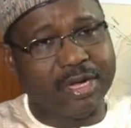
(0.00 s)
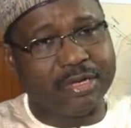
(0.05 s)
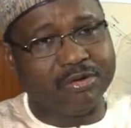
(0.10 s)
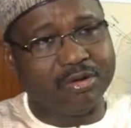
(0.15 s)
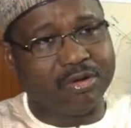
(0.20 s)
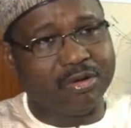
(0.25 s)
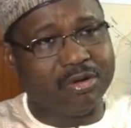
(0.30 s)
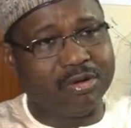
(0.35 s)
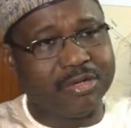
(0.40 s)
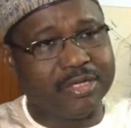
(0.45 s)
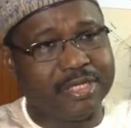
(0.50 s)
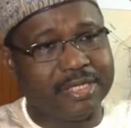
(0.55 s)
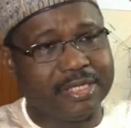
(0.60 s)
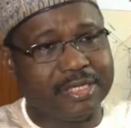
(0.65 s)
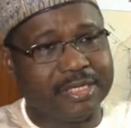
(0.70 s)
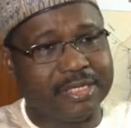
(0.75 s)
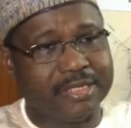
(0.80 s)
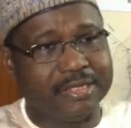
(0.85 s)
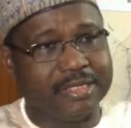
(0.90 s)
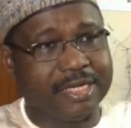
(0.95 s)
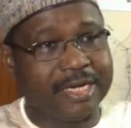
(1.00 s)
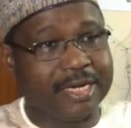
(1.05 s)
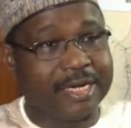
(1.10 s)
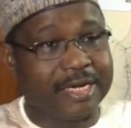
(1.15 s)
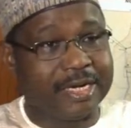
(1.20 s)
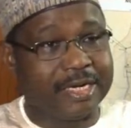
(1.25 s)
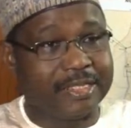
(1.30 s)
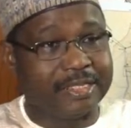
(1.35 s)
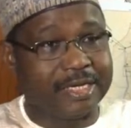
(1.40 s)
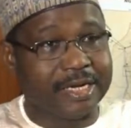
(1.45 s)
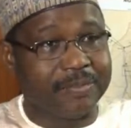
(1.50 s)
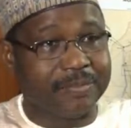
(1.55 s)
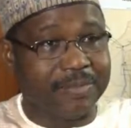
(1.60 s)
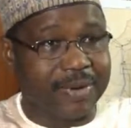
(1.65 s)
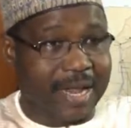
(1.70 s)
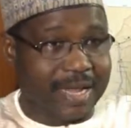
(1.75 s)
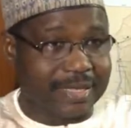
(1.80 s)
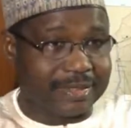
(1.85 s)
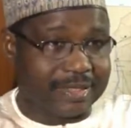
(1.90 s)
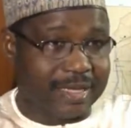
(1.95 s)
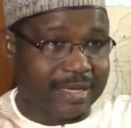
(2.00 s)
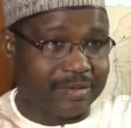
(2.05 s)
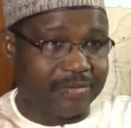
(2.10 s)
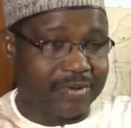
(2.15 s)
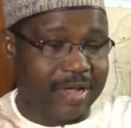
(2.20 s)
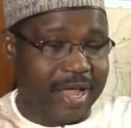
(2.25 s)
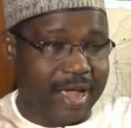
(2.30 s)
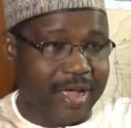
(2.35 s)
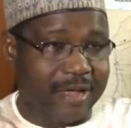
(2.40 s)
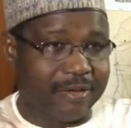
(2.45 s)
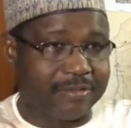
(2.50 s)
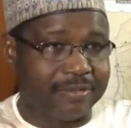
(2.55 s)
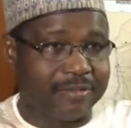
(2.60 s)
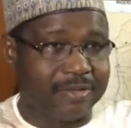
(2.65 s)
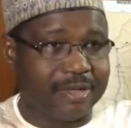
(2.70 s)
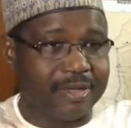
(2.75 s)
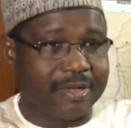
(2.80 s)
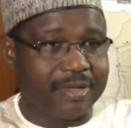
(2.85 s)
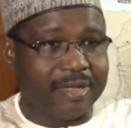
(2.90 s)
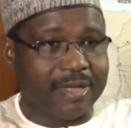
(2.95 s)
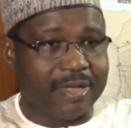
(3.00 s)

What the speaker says: look at all the generation plans that we have,